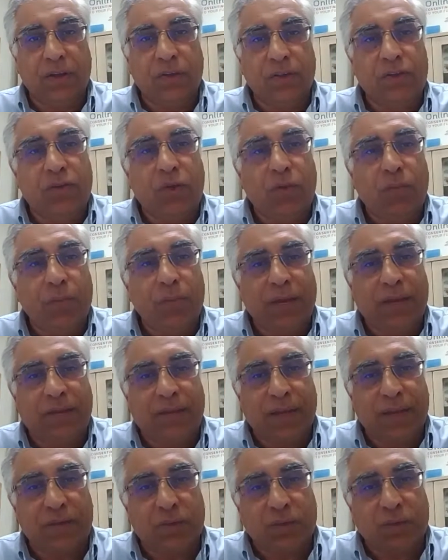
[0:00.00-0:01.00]
so many
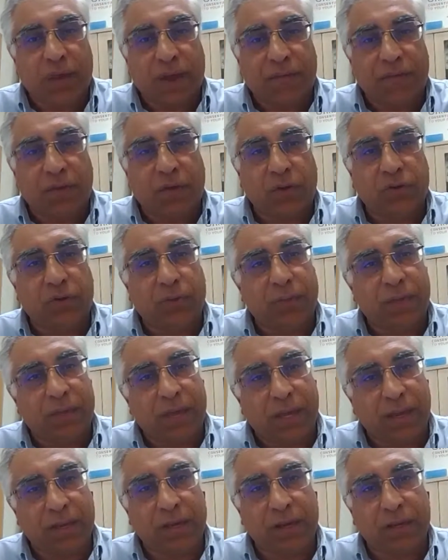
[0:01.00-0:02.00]
things which have got to be
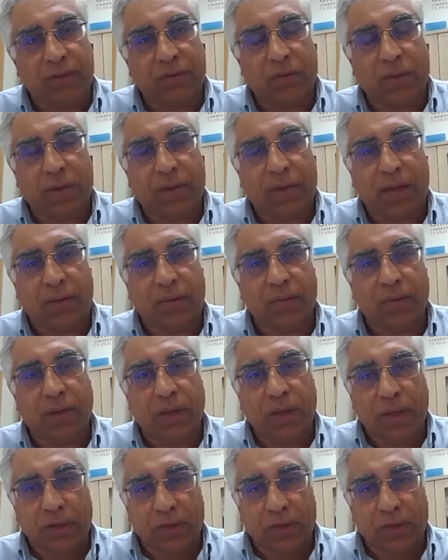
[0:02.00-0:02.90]
taken into account,